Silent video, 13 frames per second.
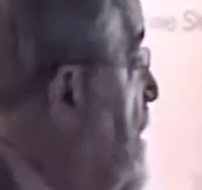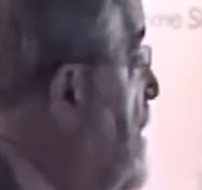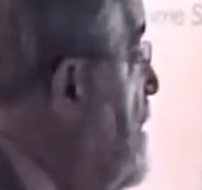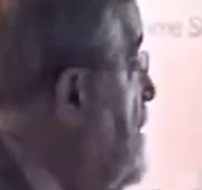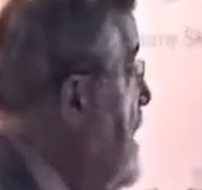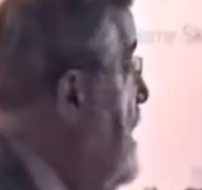at
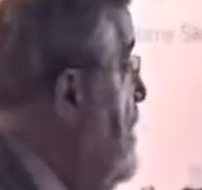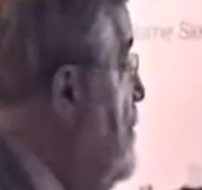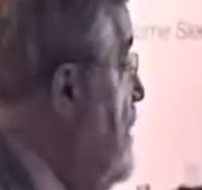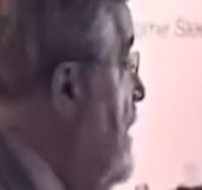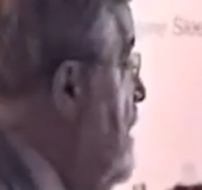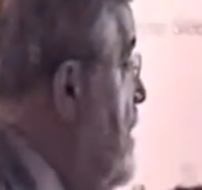this
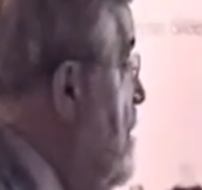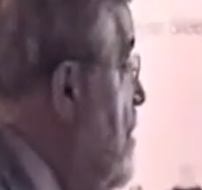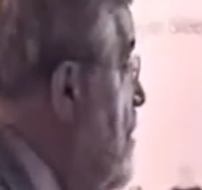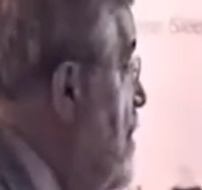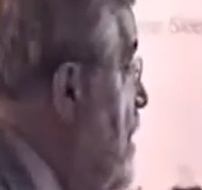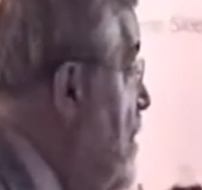x-ray,
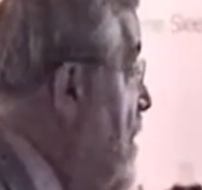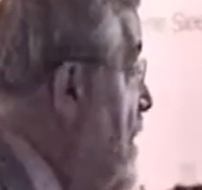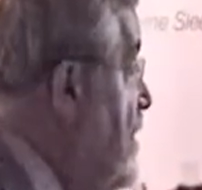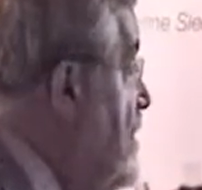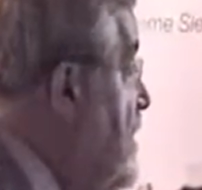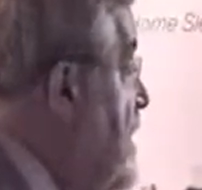what we
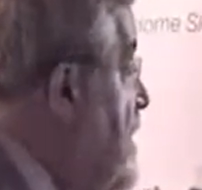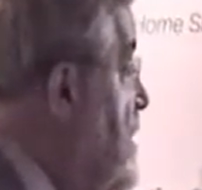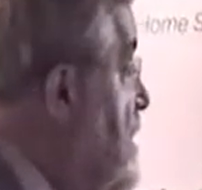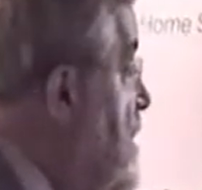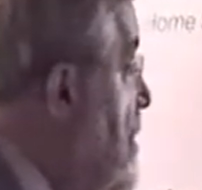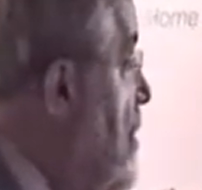want to see
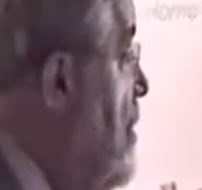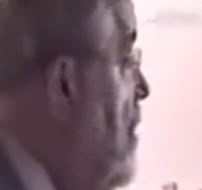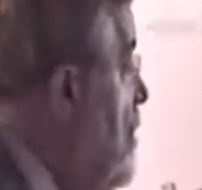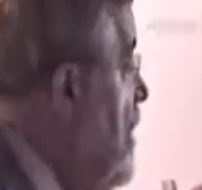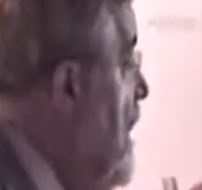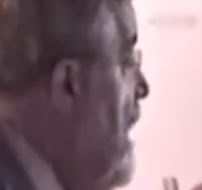is how
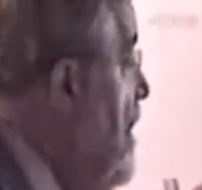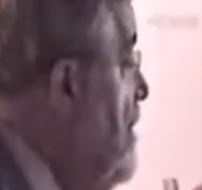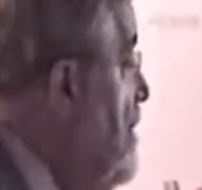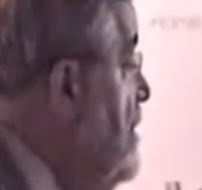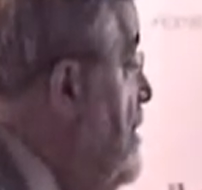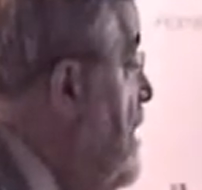
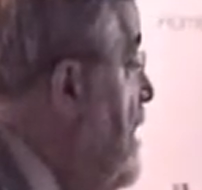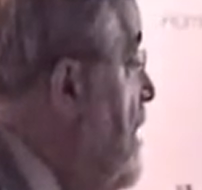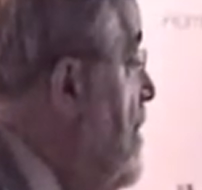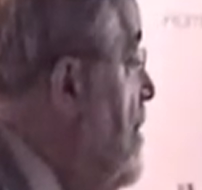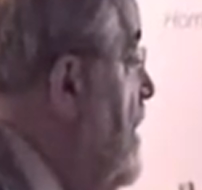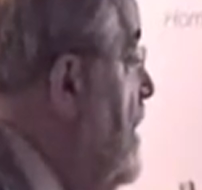how is the
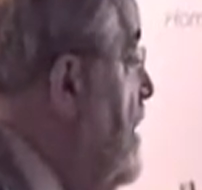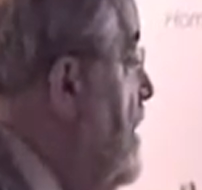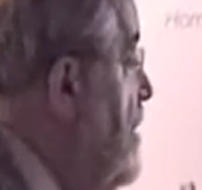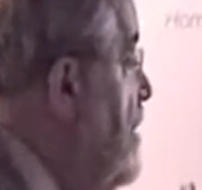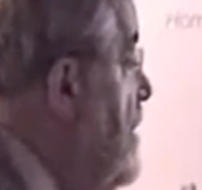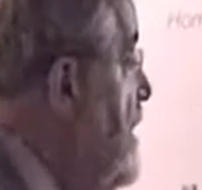airway
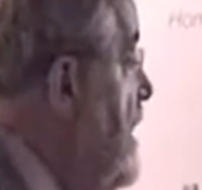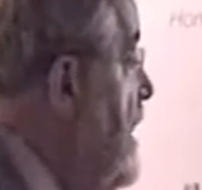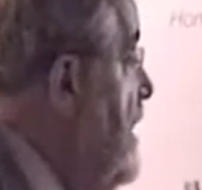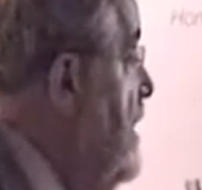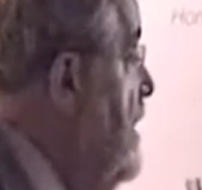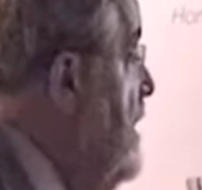
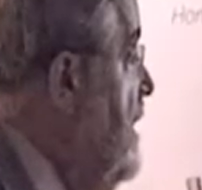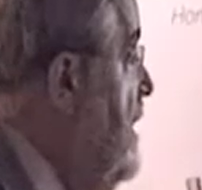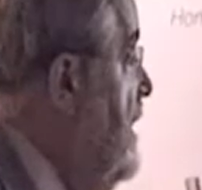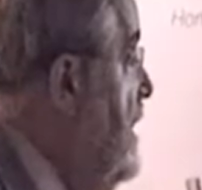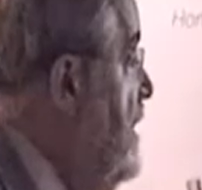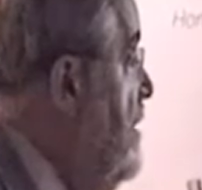relate?
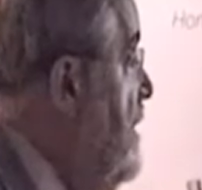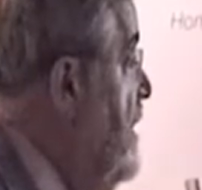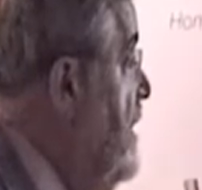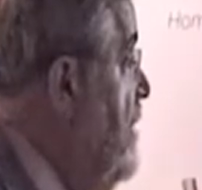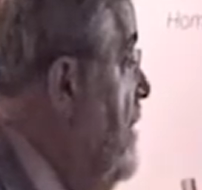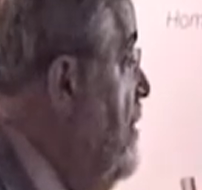And,
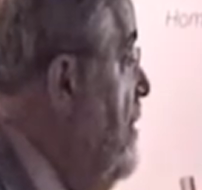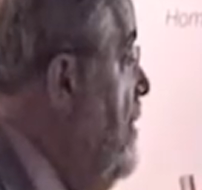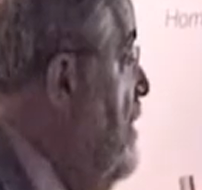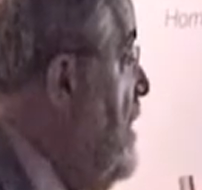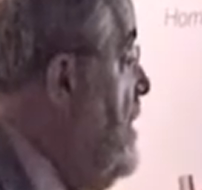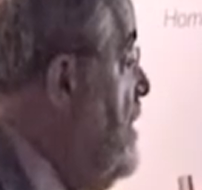and
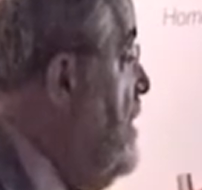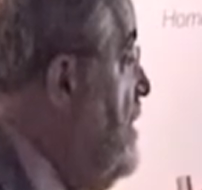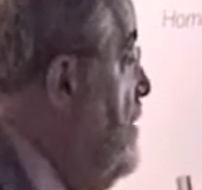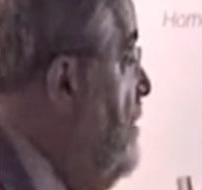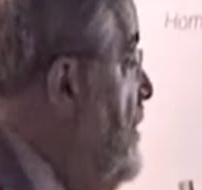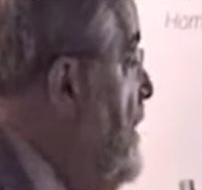we want
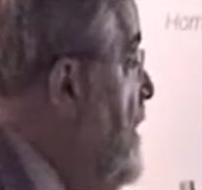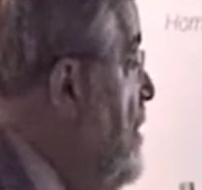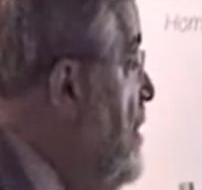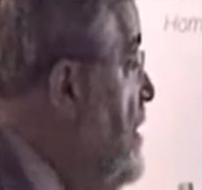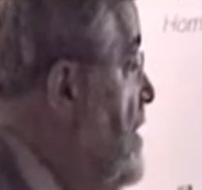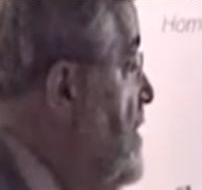to
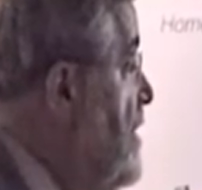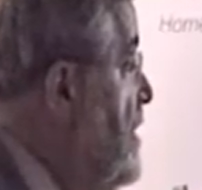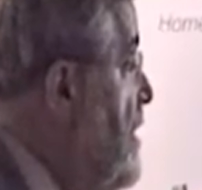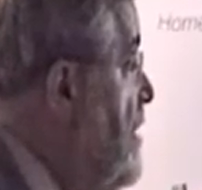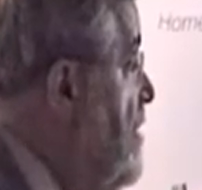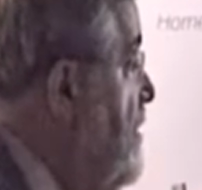know does the
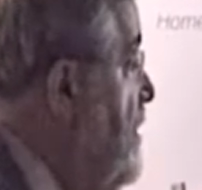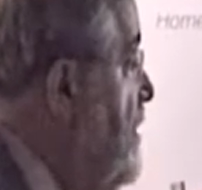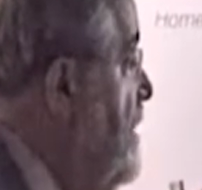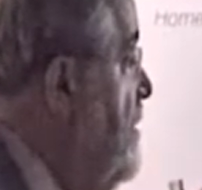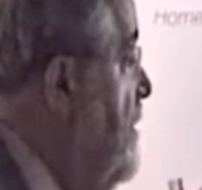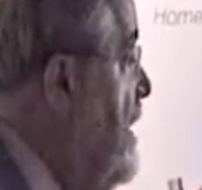tongue fit
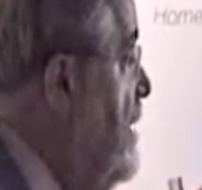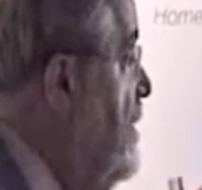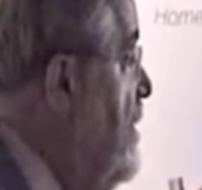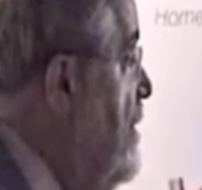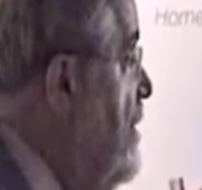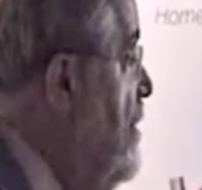in the
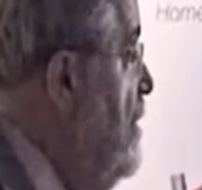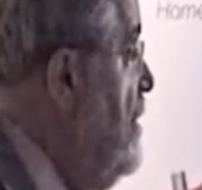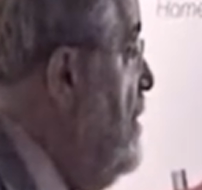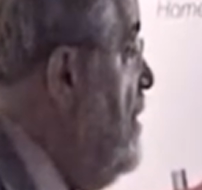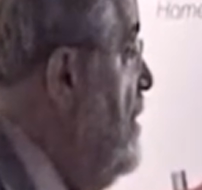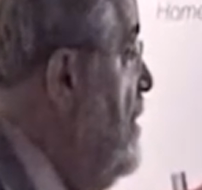mouth?
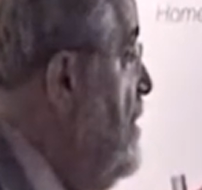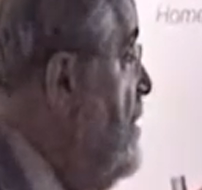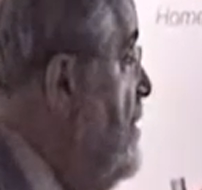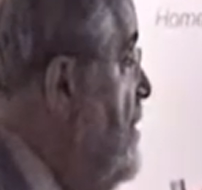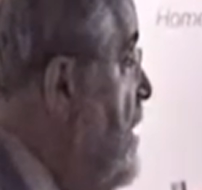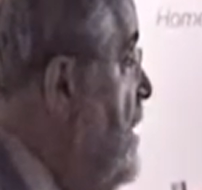Well, look at all
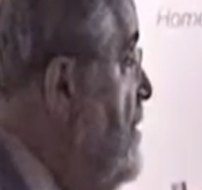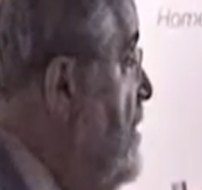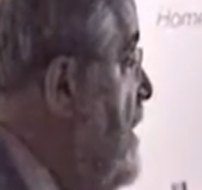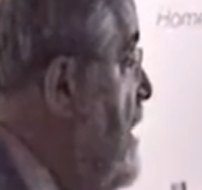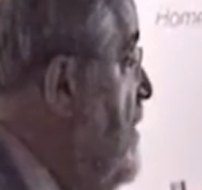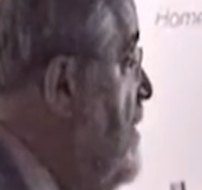the space
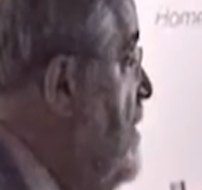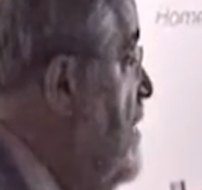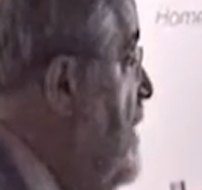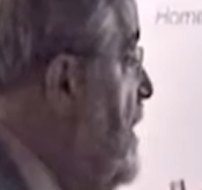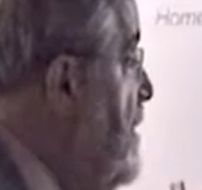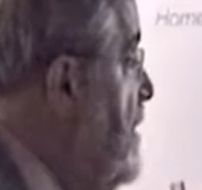we have in
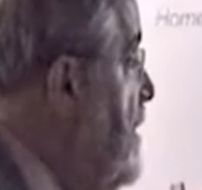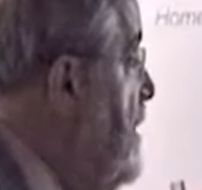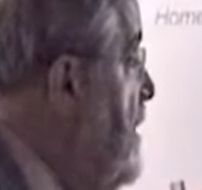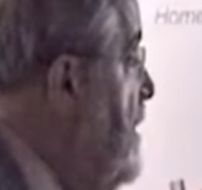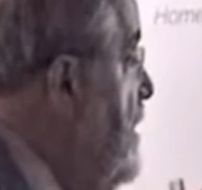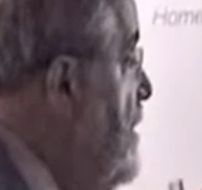the mouth.
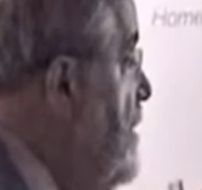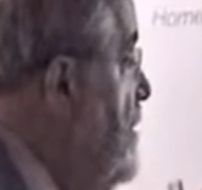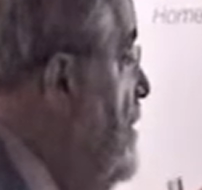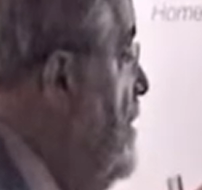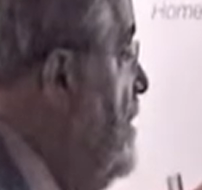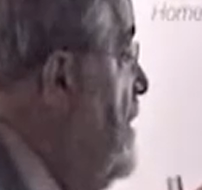And
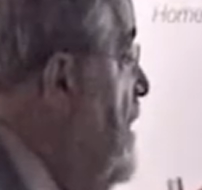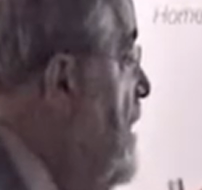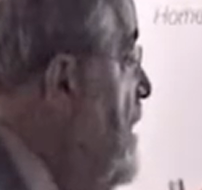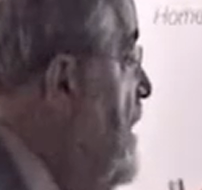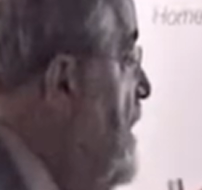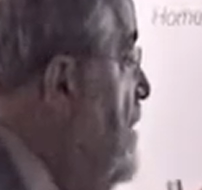so the
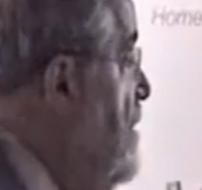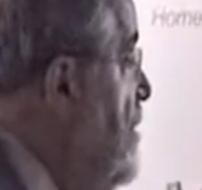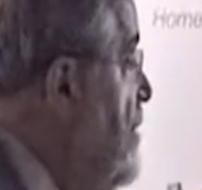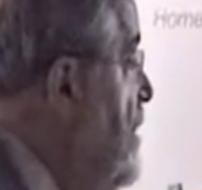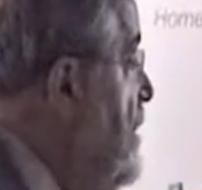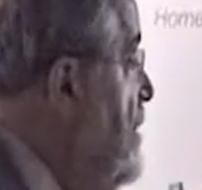tongue has
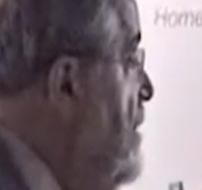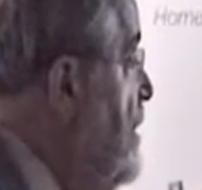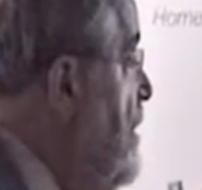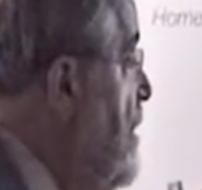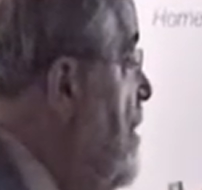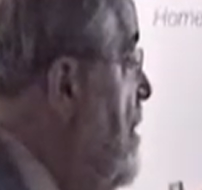no place to
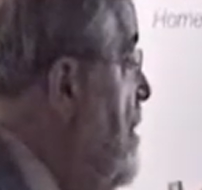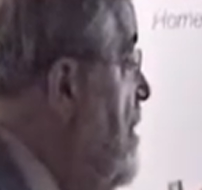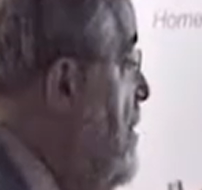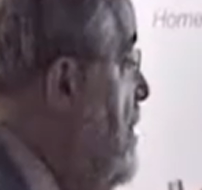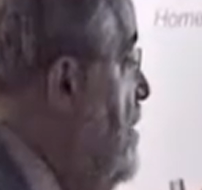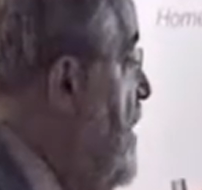go
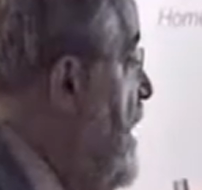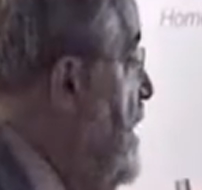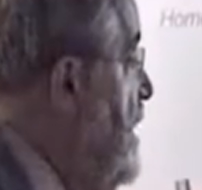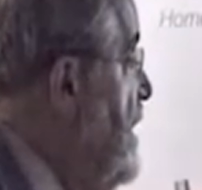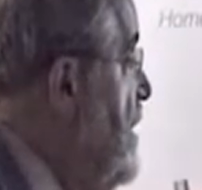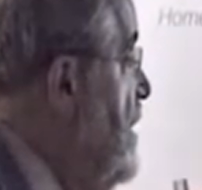but
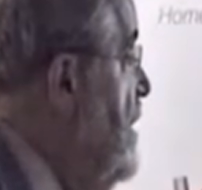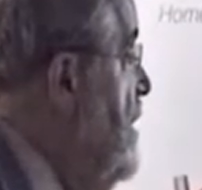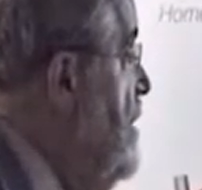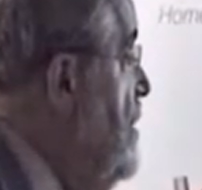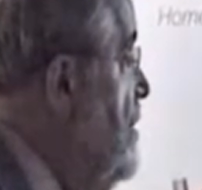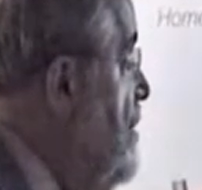back here.
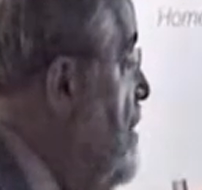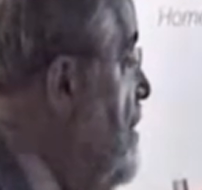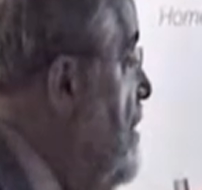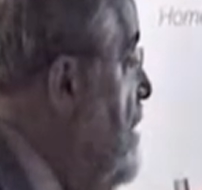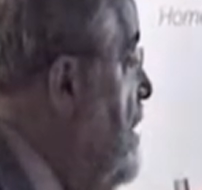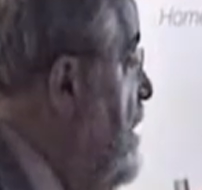So